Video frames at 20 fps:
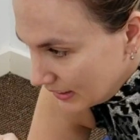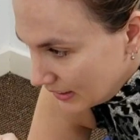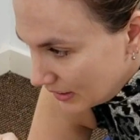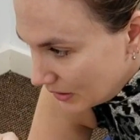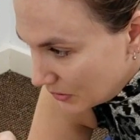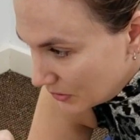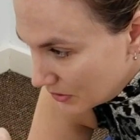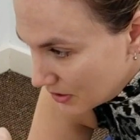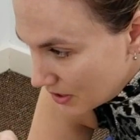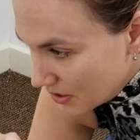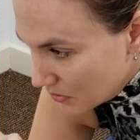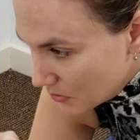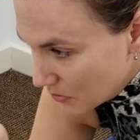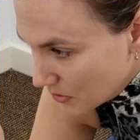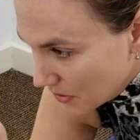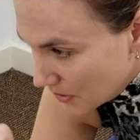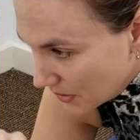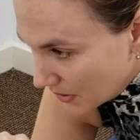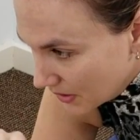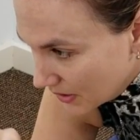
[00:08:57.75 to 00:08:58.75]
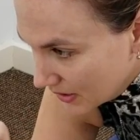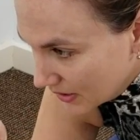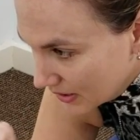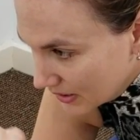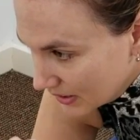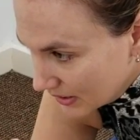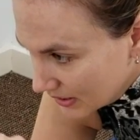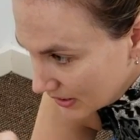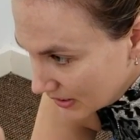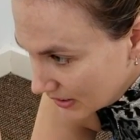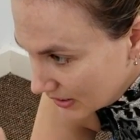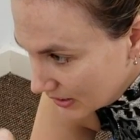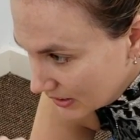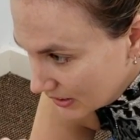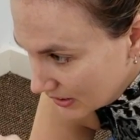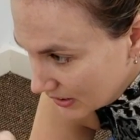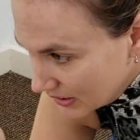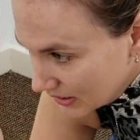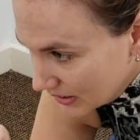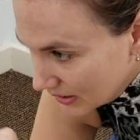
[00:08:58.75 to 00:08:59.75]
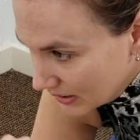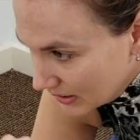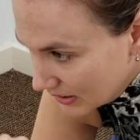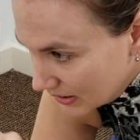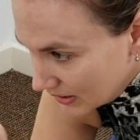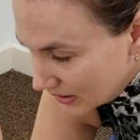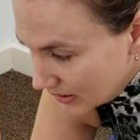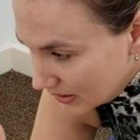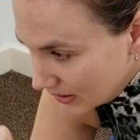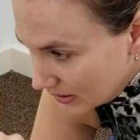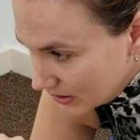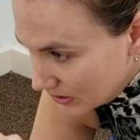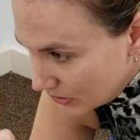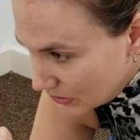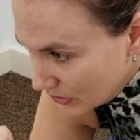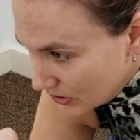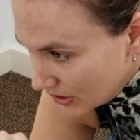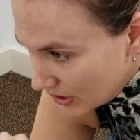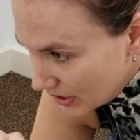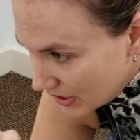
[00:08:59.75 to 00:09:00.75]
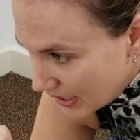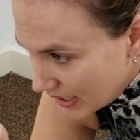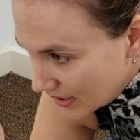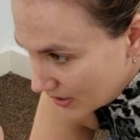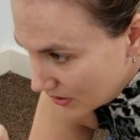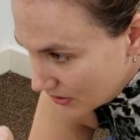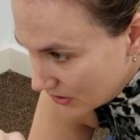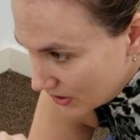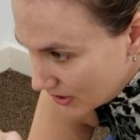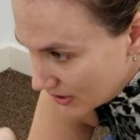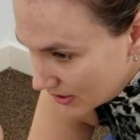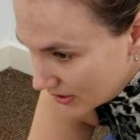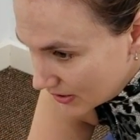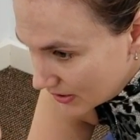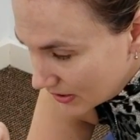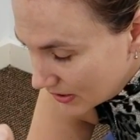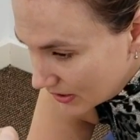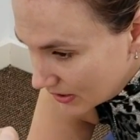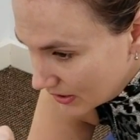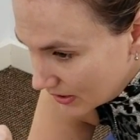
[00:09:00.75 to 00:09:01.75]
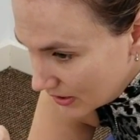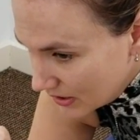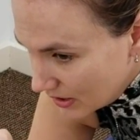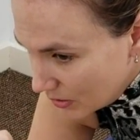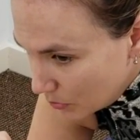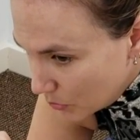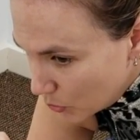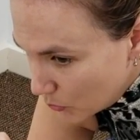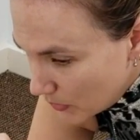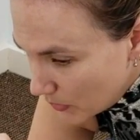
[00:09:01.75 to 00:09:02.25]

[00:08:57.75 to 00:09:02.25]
Those things work. Mm-hmm. So she can handle this. Most